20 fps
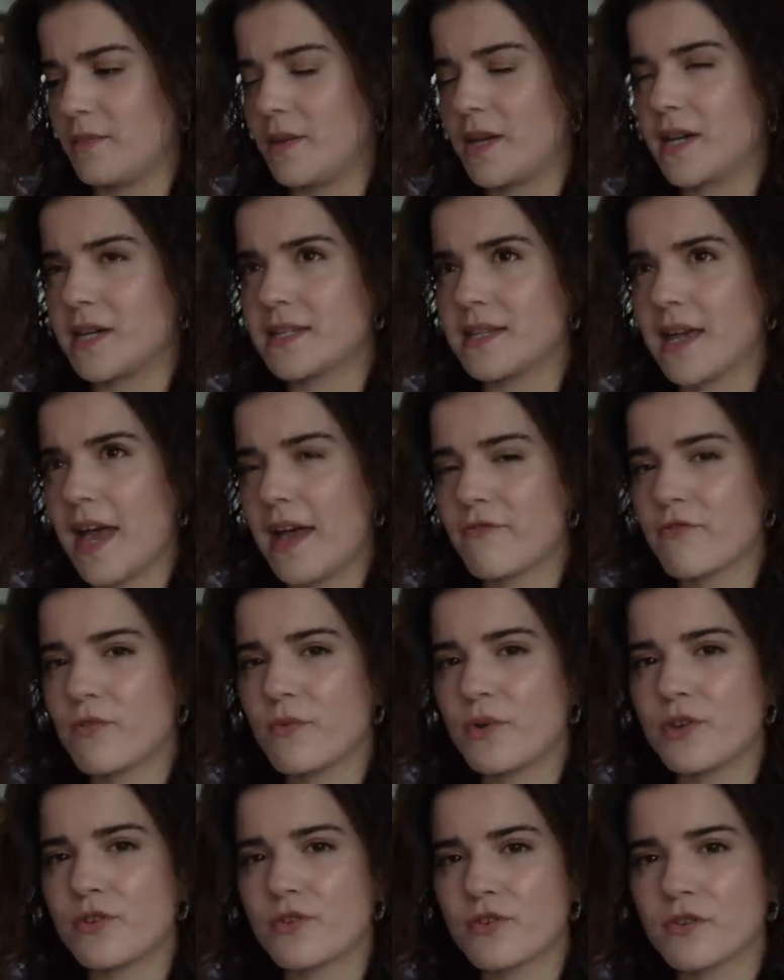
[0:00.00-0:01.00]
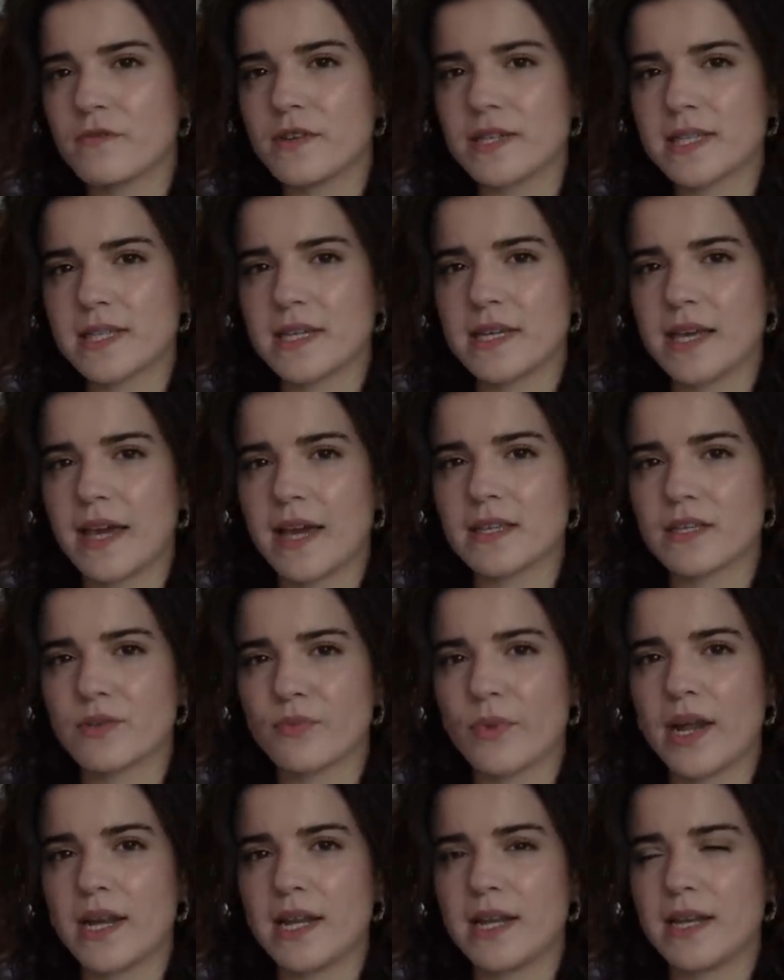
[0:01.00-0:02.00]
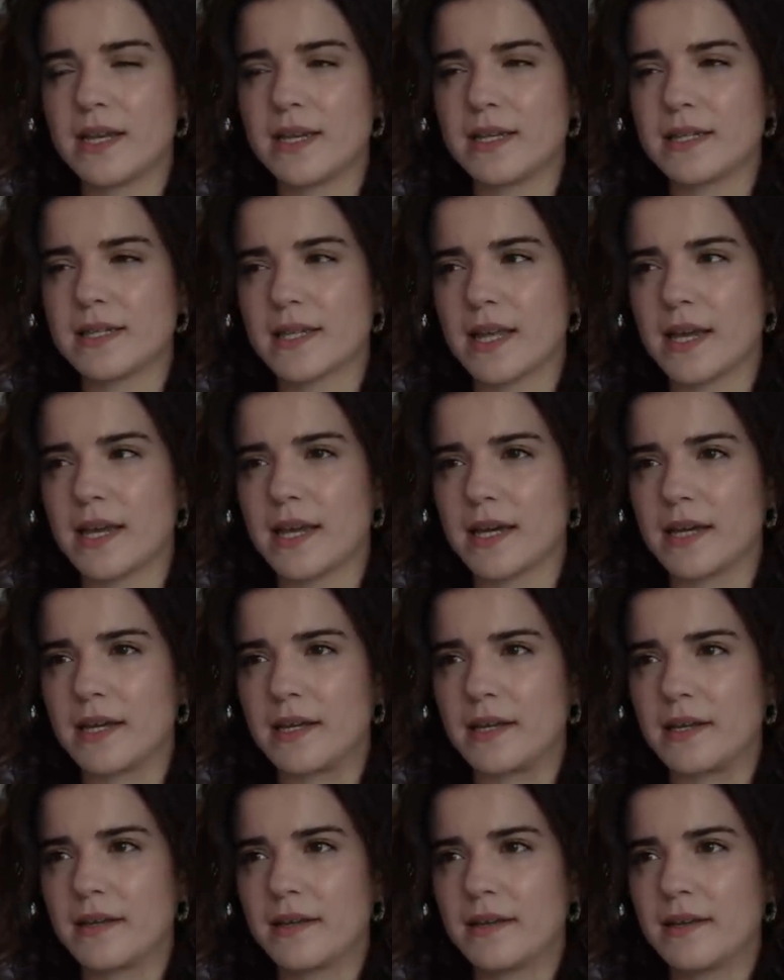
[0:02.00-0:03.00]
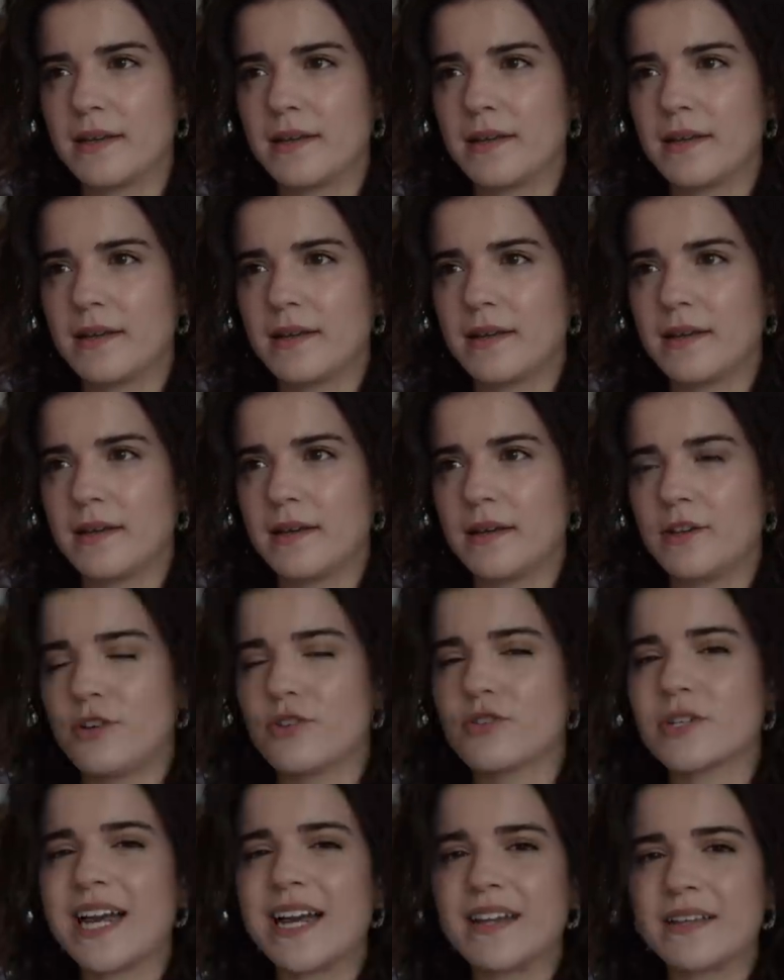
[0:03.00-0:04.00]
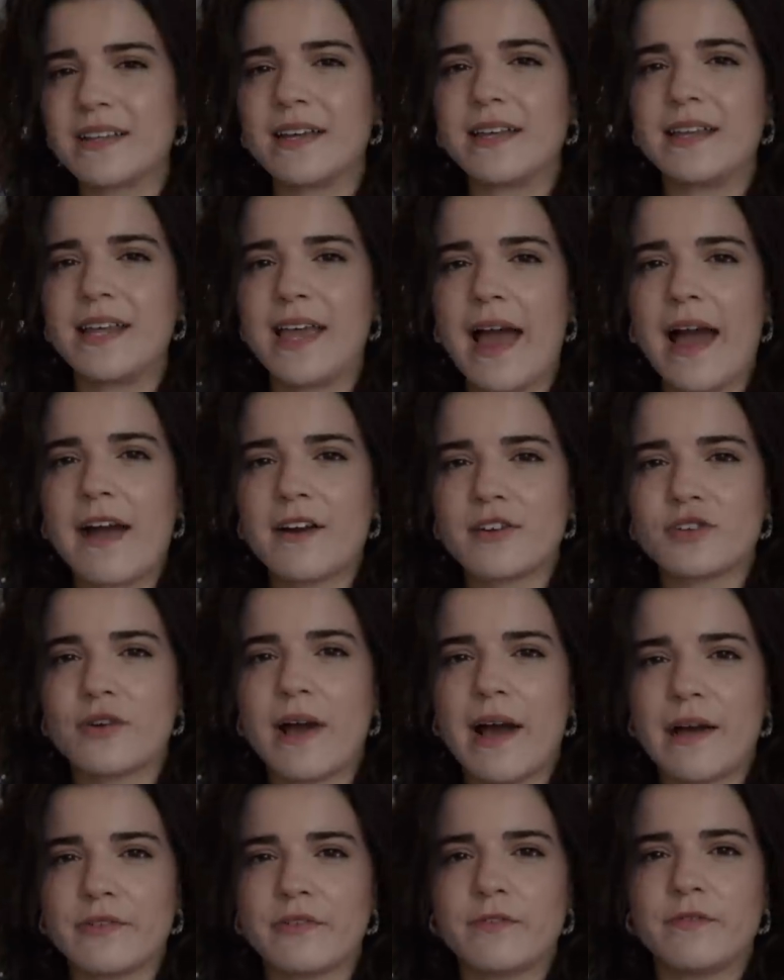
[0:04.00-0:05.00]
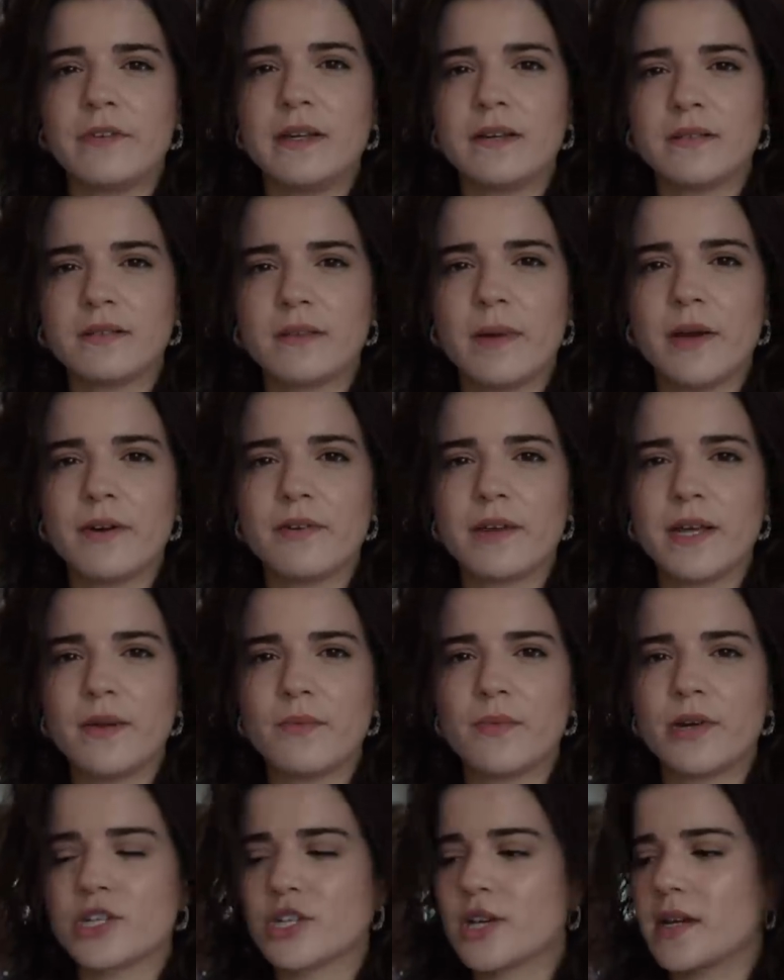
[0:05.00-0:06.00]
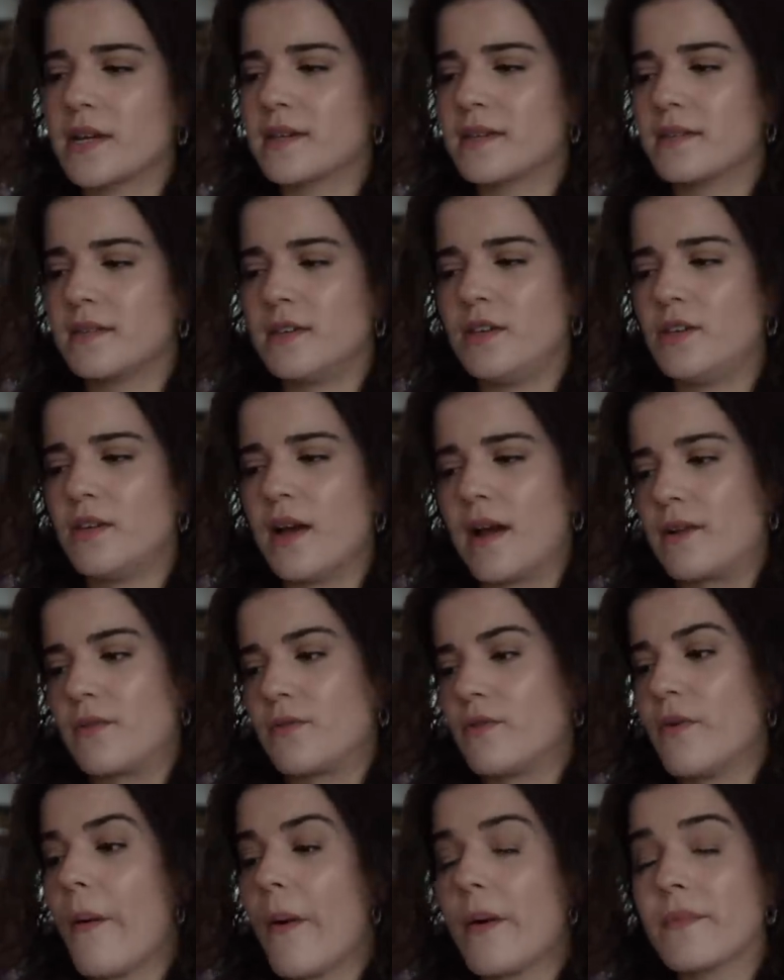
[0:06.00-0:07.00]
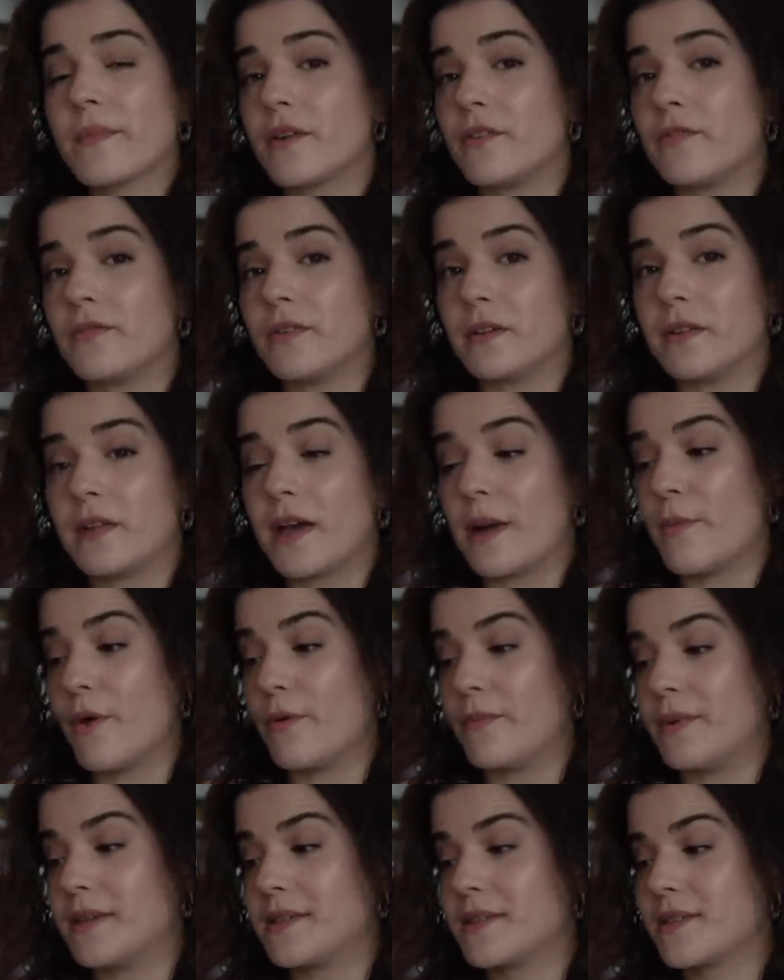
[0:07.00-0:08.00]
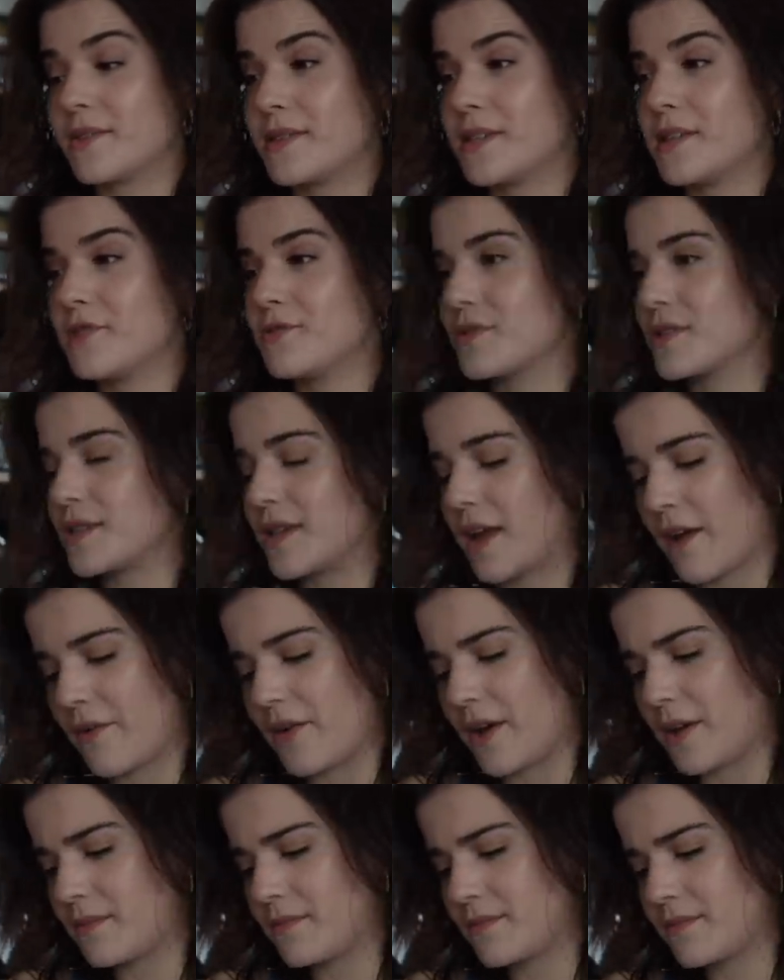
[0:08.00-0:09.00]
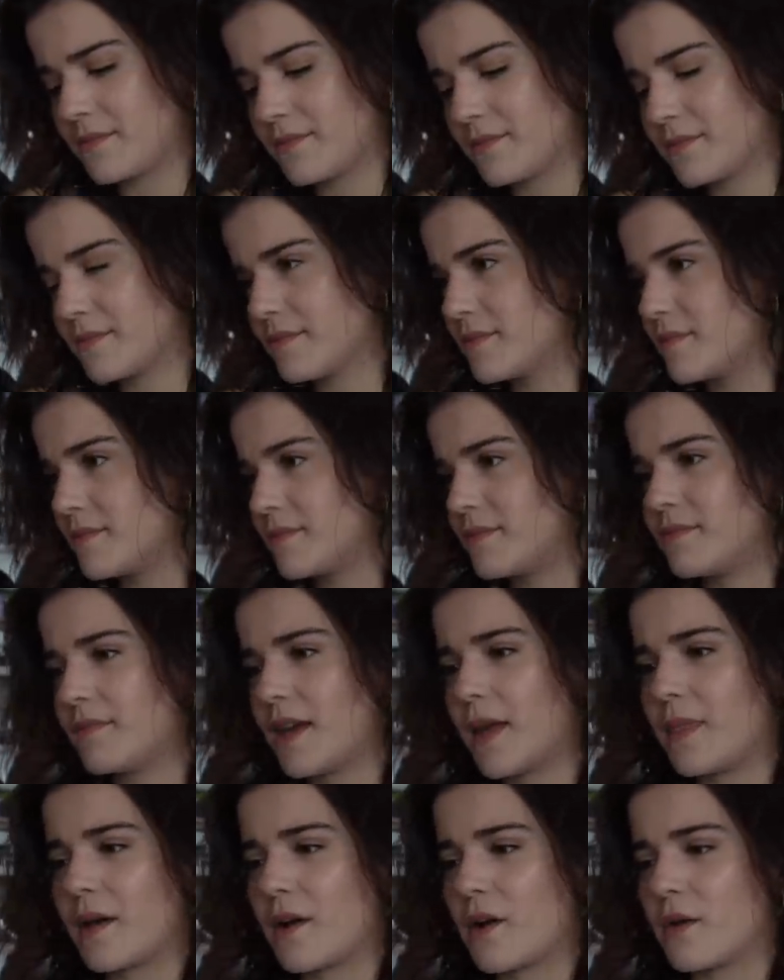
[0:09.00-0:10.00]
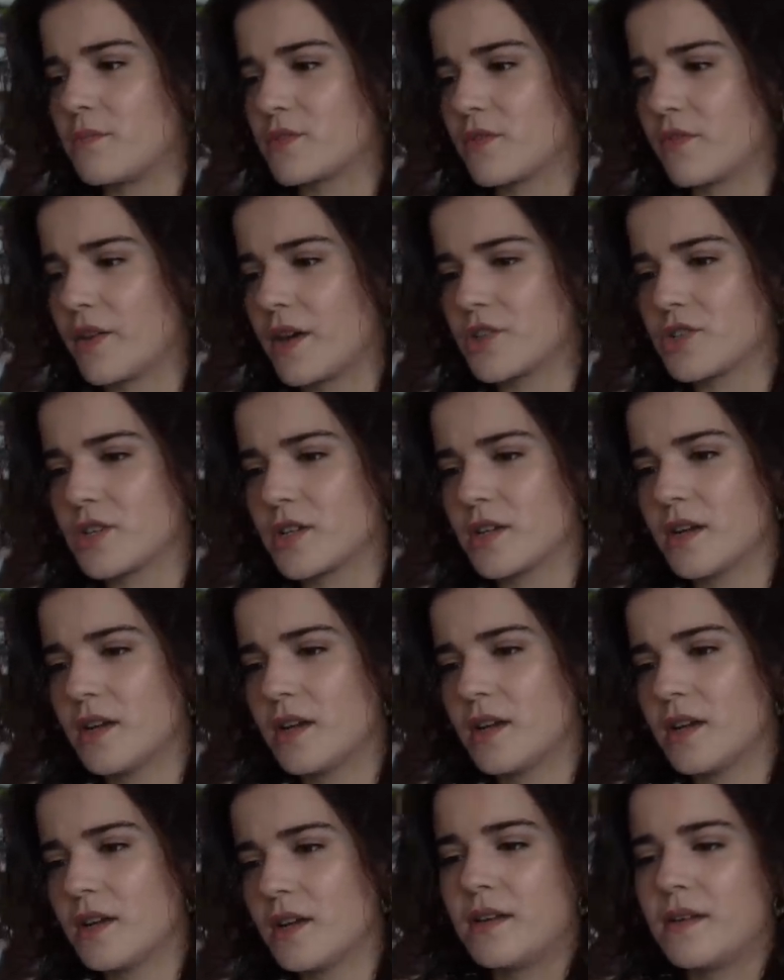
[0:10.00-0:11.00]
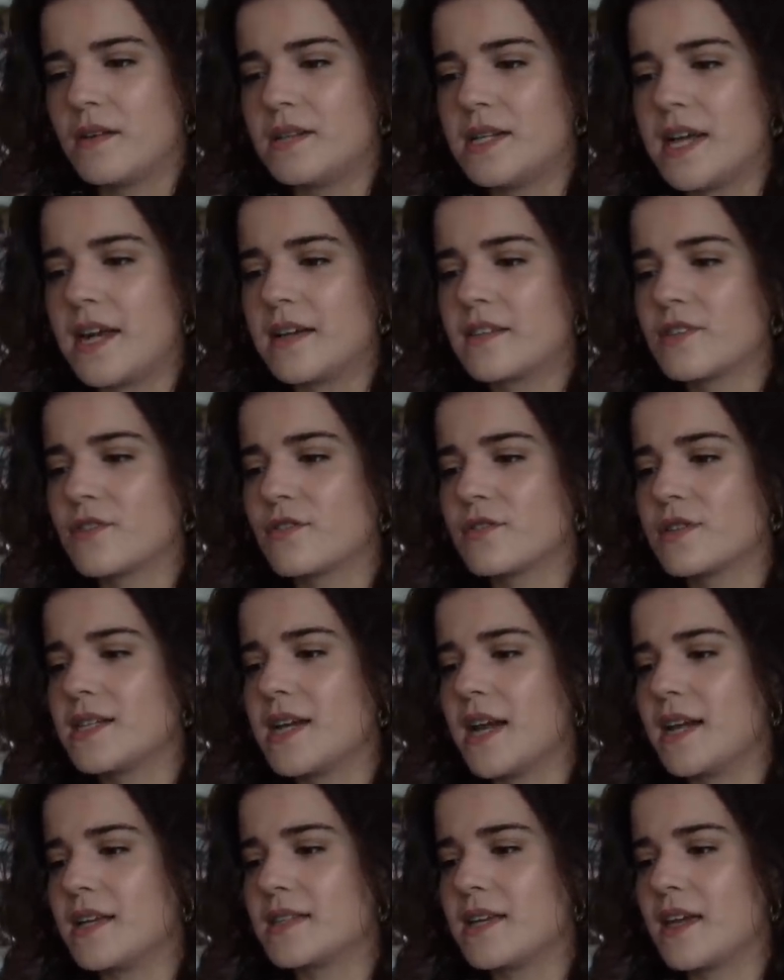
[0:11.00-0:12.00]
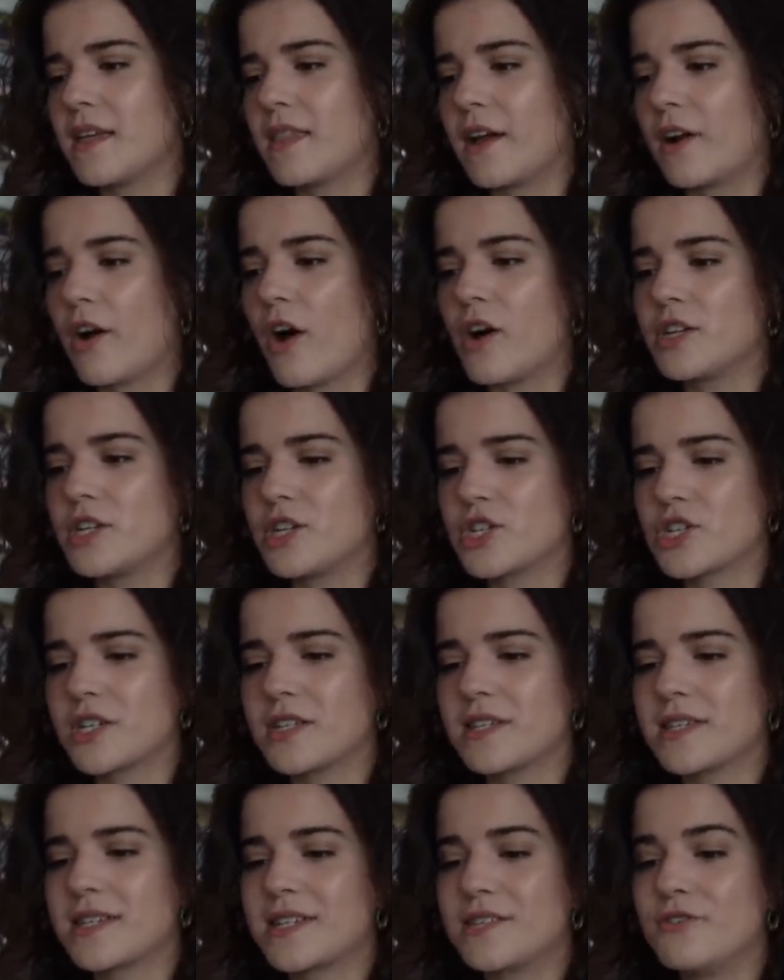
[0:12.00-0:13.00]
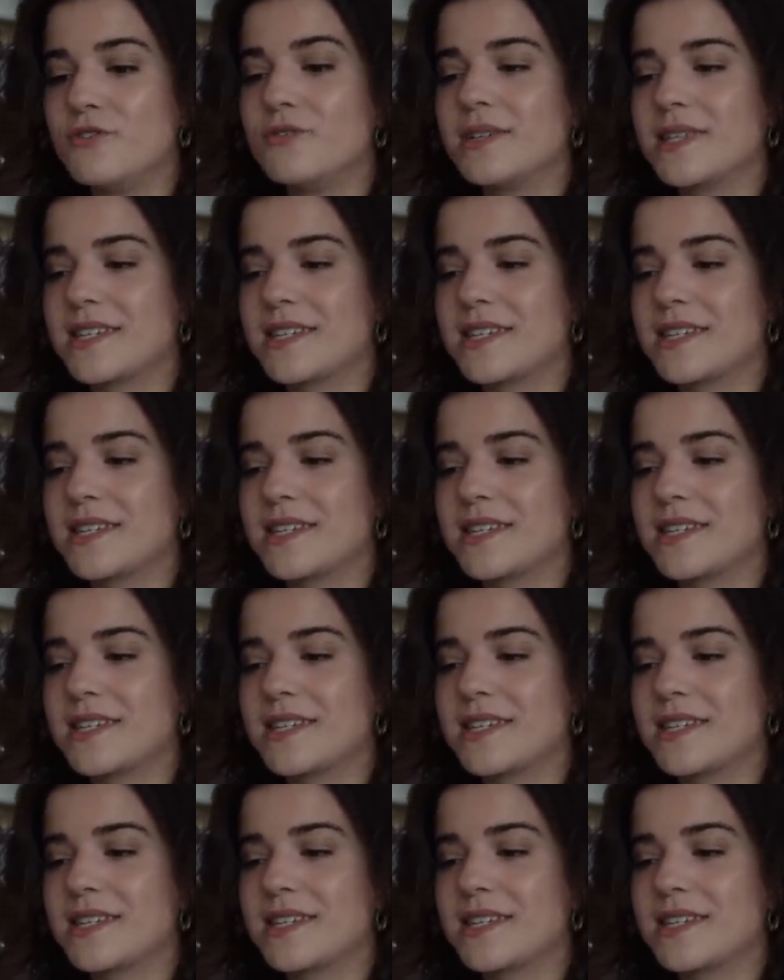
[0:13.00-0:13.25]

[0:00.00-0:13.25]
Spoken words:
because everyone nervously gets ready is like a, you're telling the actor how to feel about it, which like, I don't know how I'm gonna feel in that moment. So it's interesting how I made that observation. Dancers dancing their auditions to